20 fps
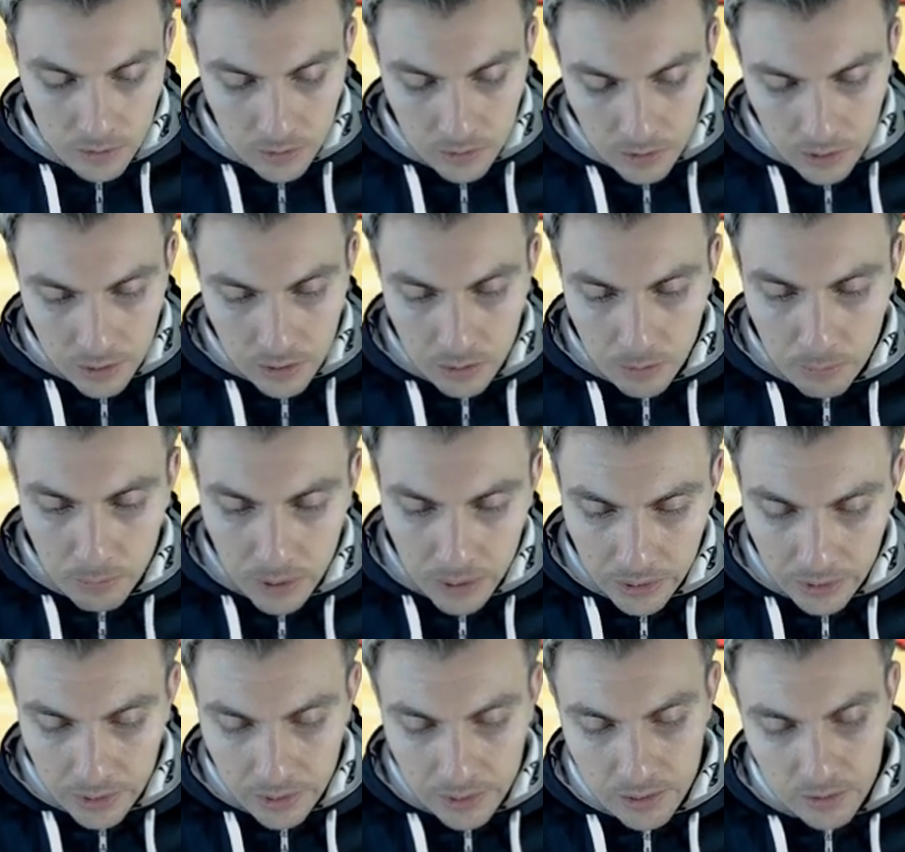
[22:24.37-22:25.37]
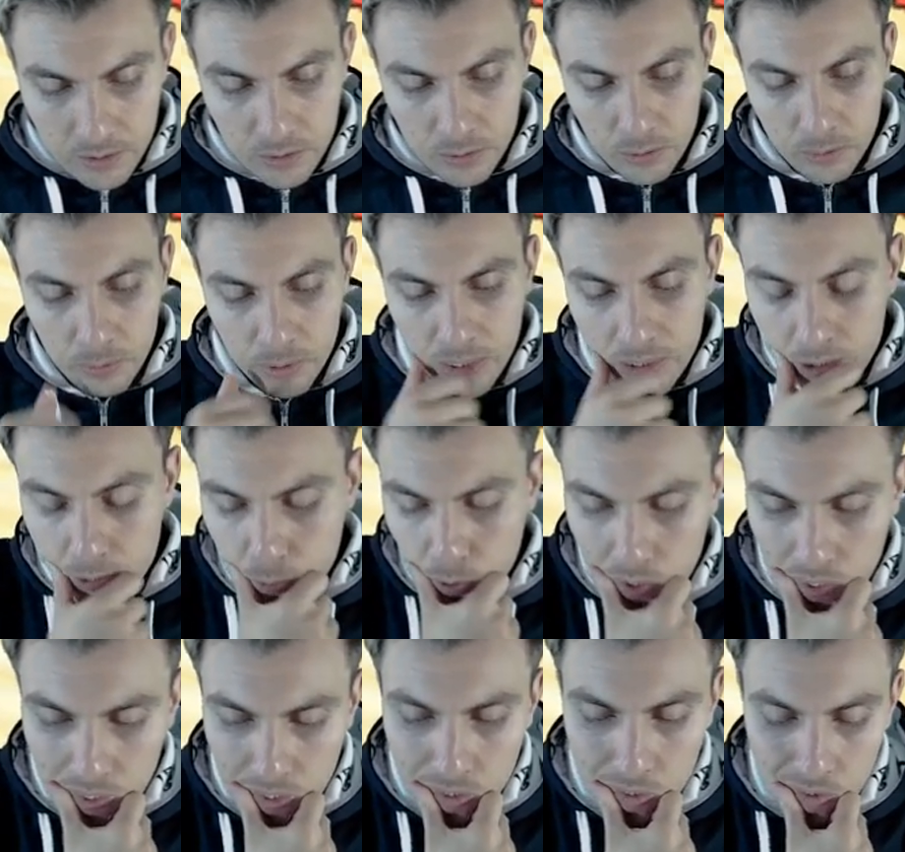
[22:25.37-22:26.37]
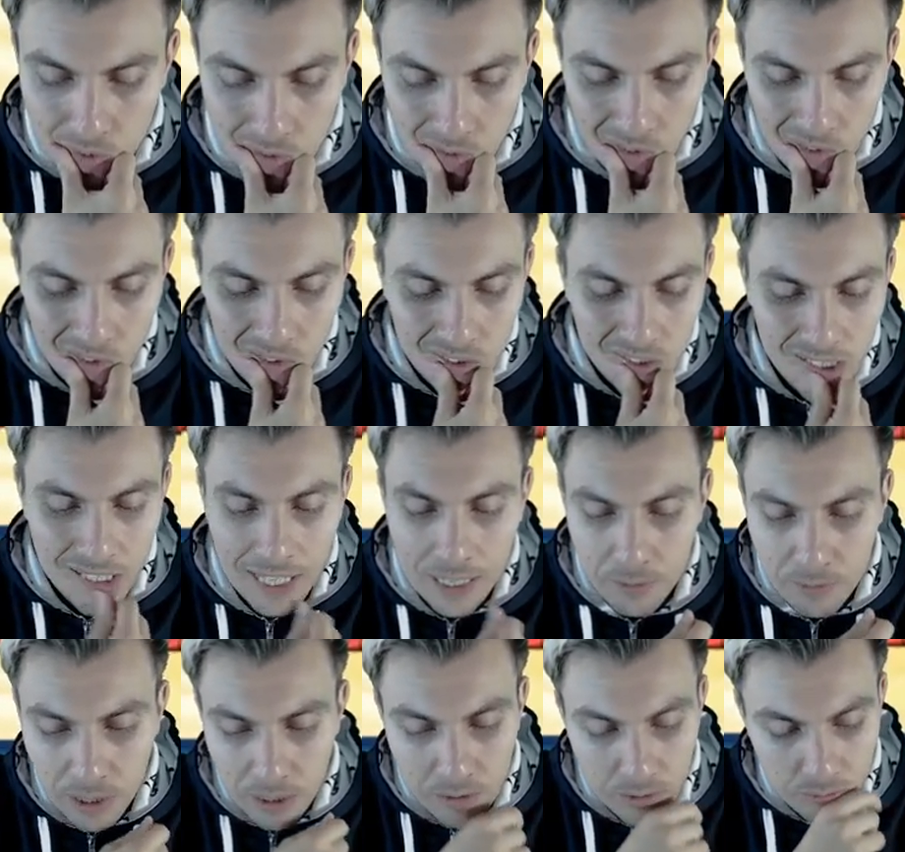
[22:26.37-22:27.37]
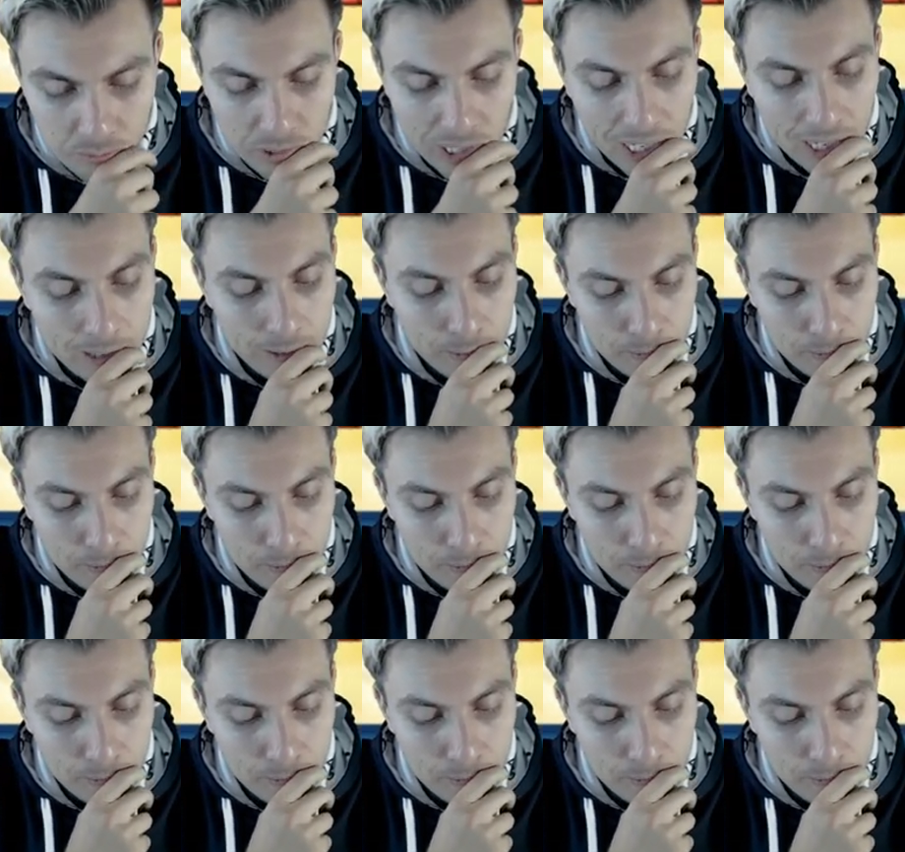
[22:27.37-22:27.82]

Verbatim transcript: I don't mind this at all because we can, to get around the Ray,